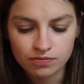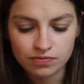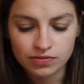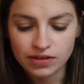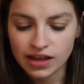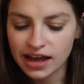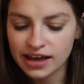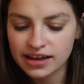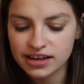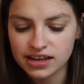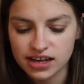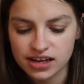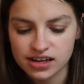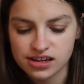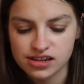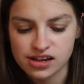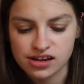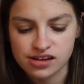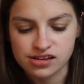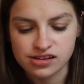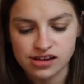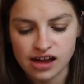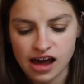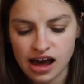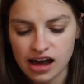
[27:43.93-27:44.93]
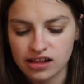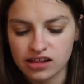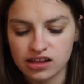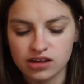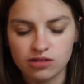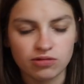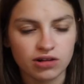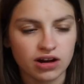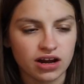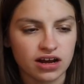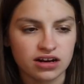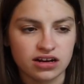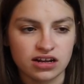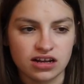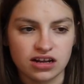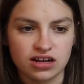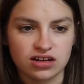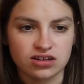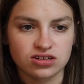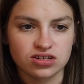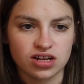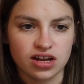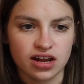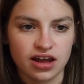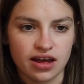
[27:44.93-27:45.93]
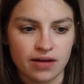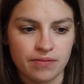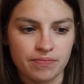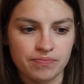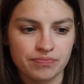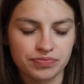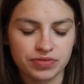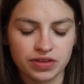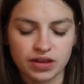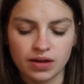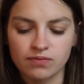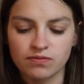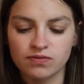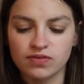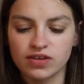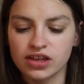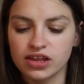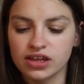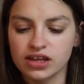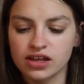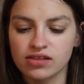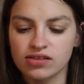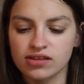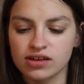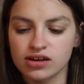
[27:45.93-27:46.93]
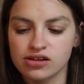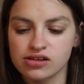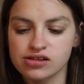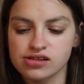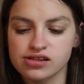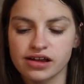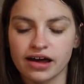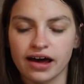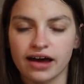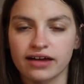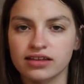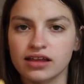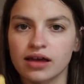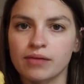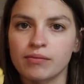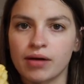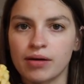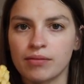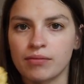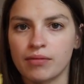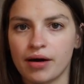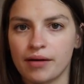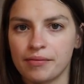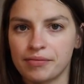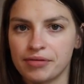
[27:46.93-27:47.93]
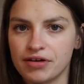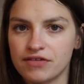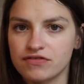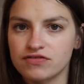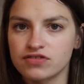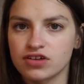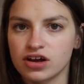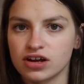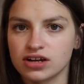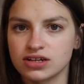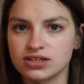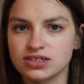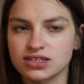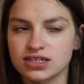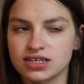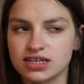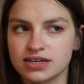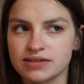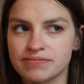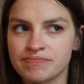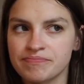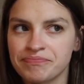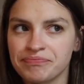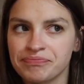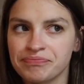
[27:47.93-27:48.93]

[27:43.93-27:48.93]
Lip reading: That hits exactly what I needed today. I'm feeling a little sad that my mom left, honestly.